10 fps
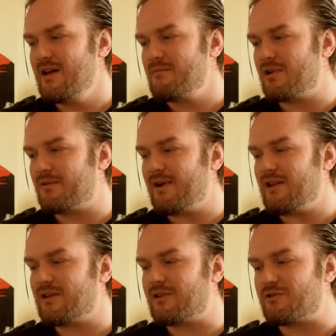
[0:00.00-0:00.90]
But I
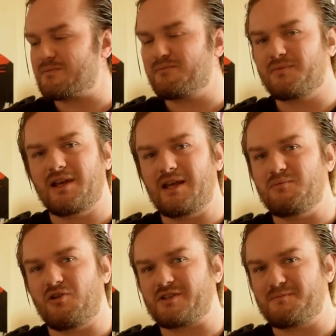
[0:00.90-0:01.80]
felt that there were key
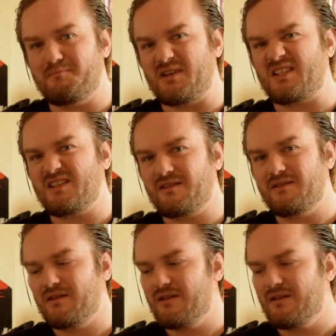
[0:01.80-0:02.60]
parts missing.